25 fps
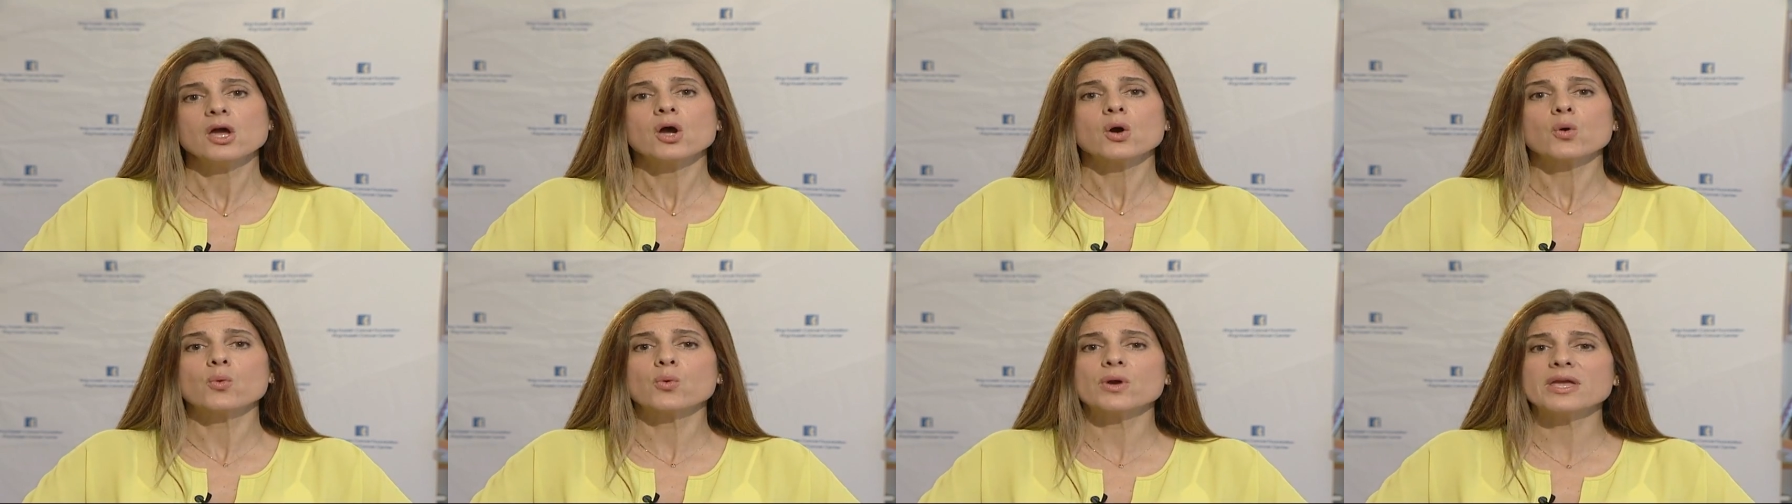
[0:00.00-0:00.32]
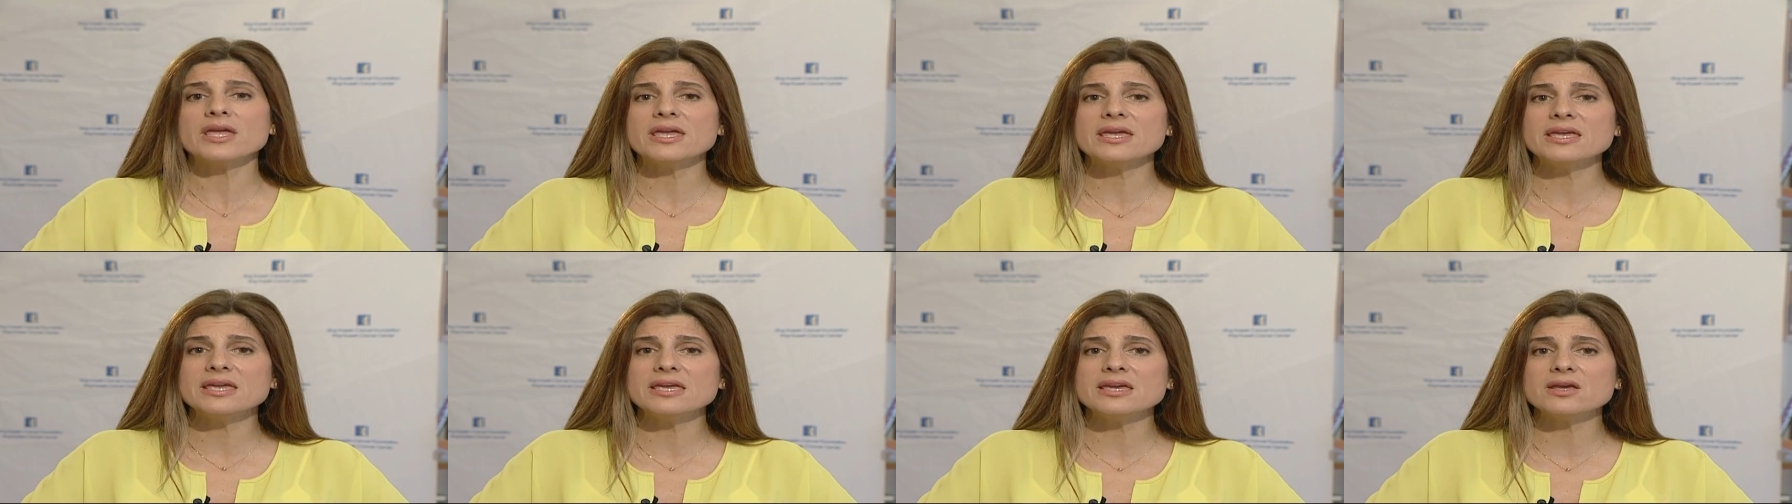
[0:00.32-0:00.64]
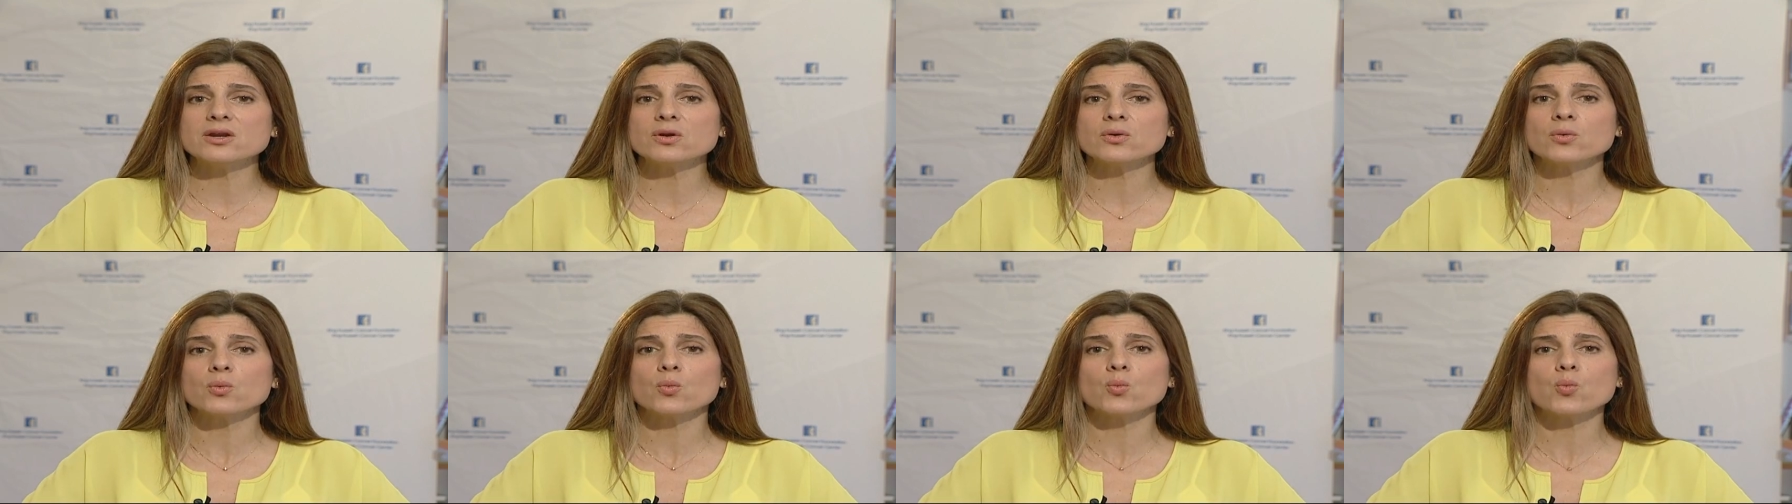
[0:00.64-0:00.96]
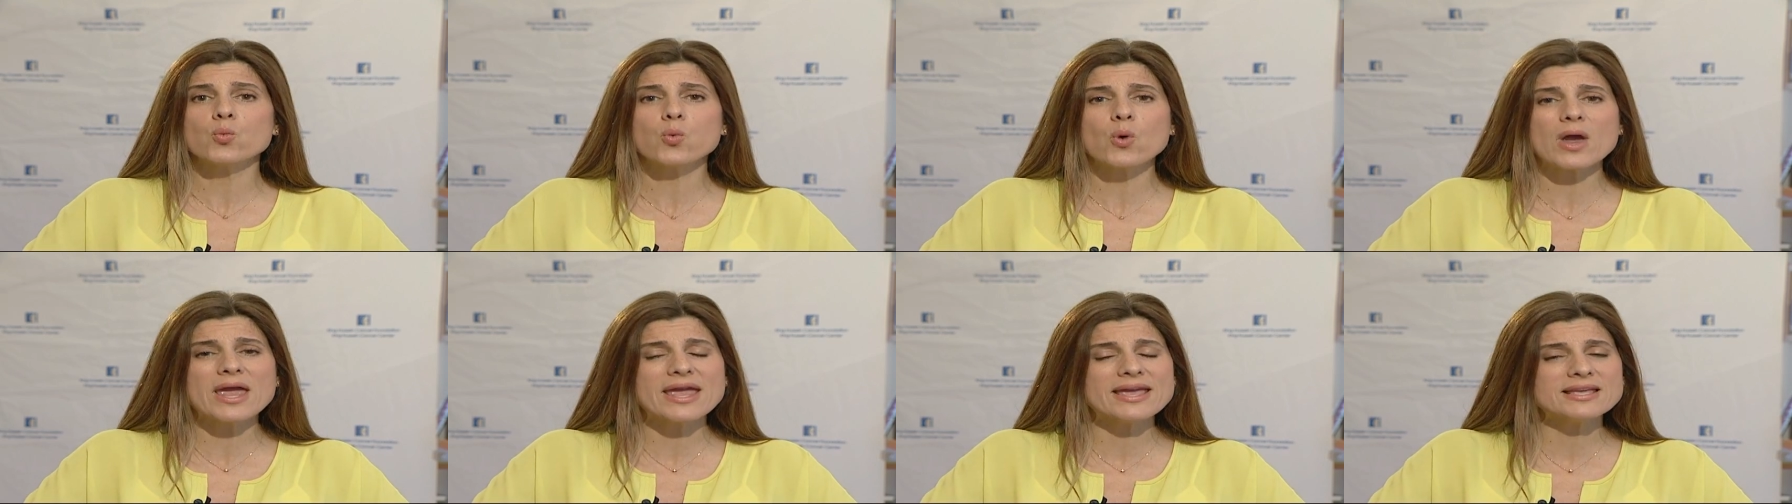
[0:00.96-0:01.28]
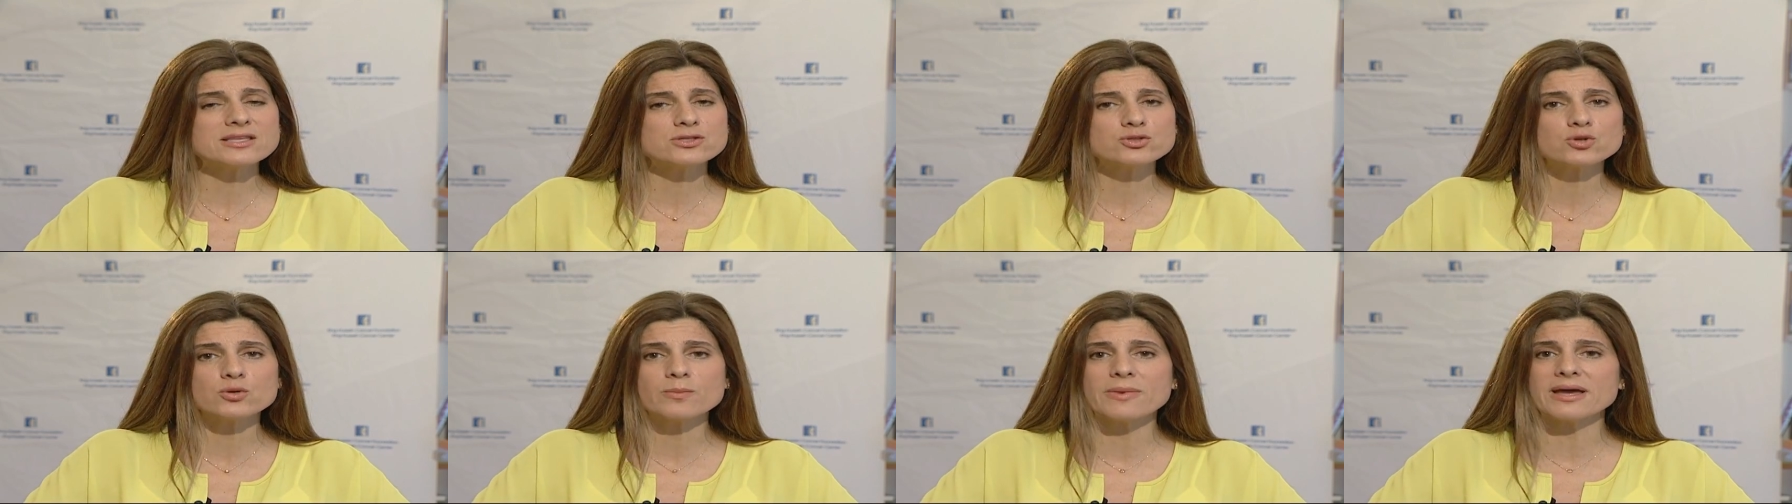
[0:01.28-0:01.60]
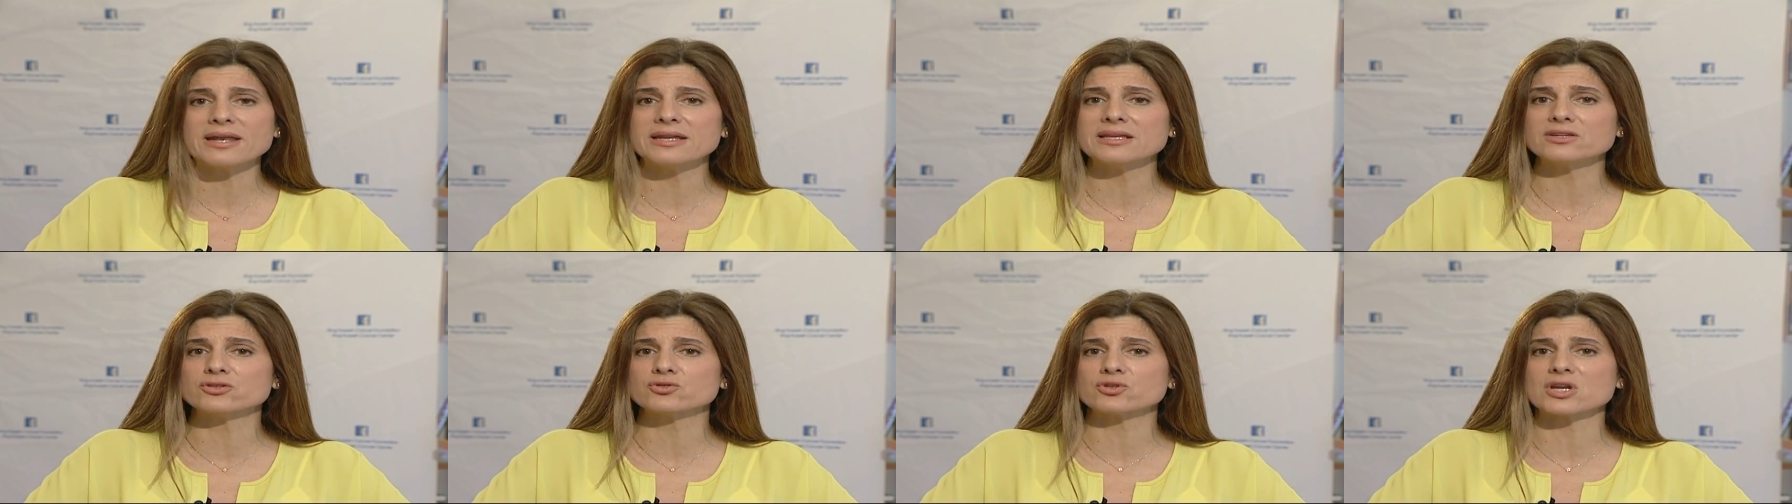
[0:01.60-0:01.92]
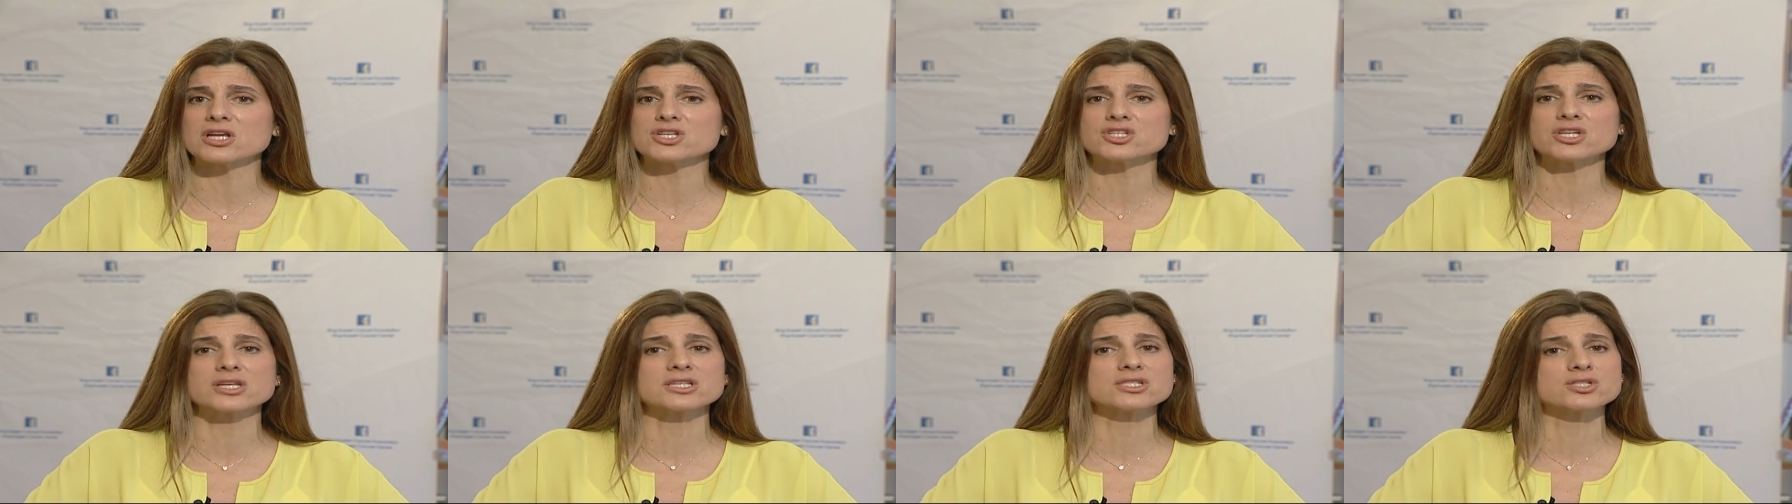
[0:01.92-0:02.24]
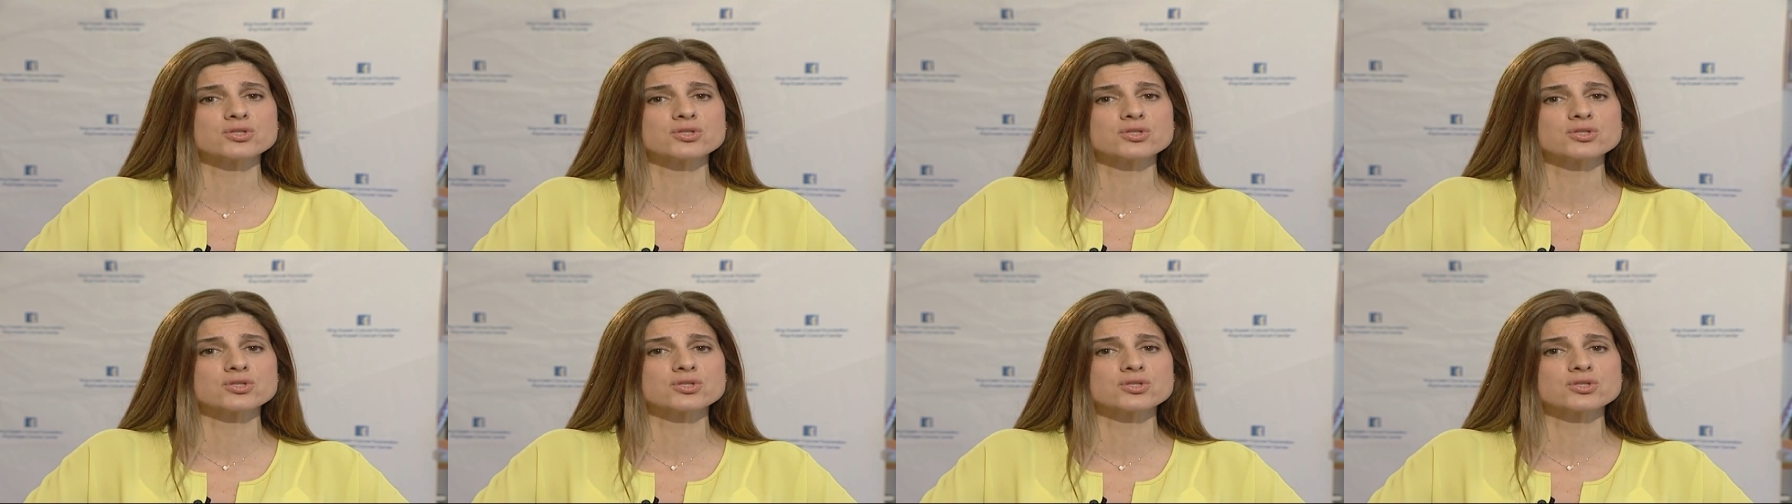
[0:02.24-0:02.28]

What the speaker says: We hear way too many tragic